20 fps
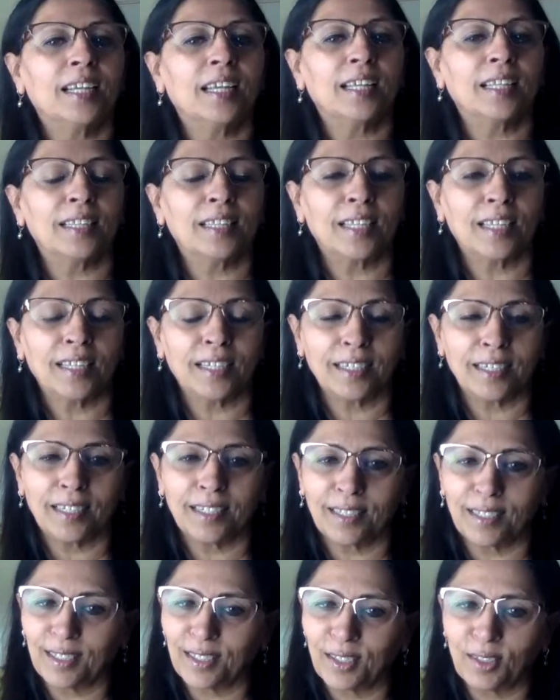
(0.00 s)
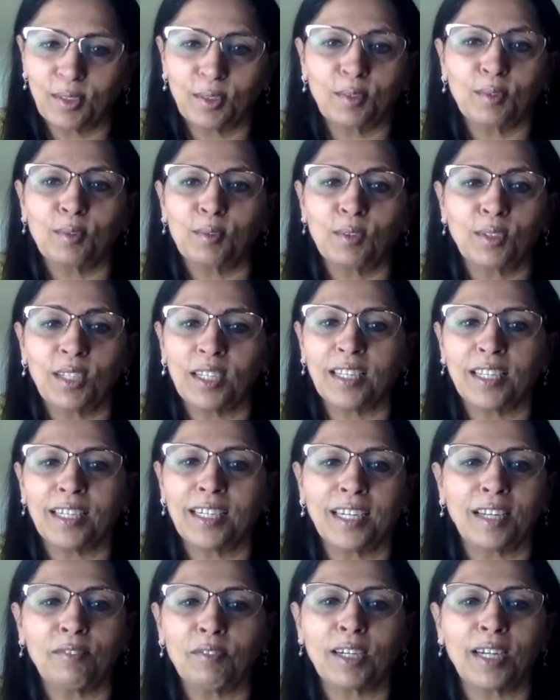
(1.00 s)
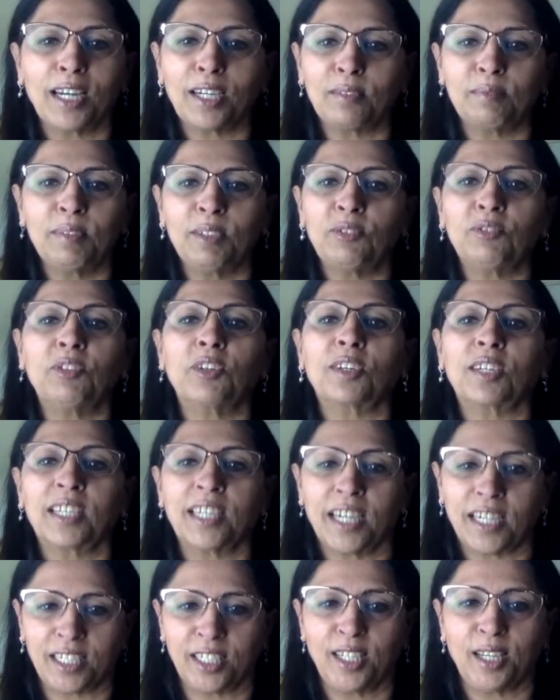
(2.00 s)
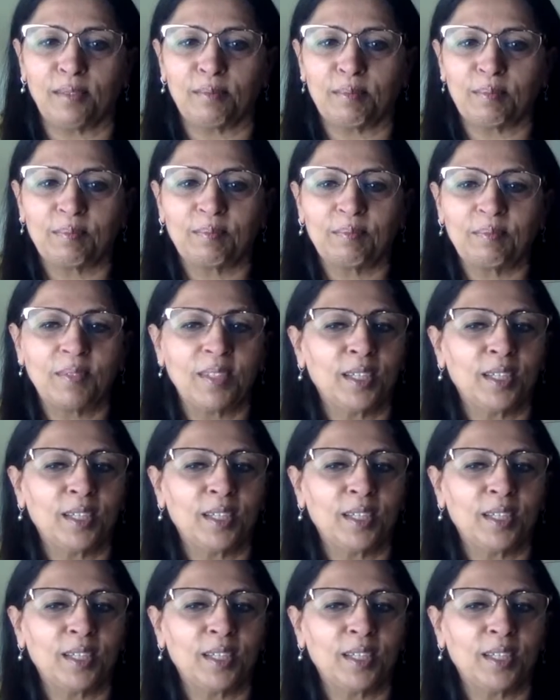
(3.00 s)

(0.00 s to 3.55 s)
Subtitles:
and then, they never let me forget them.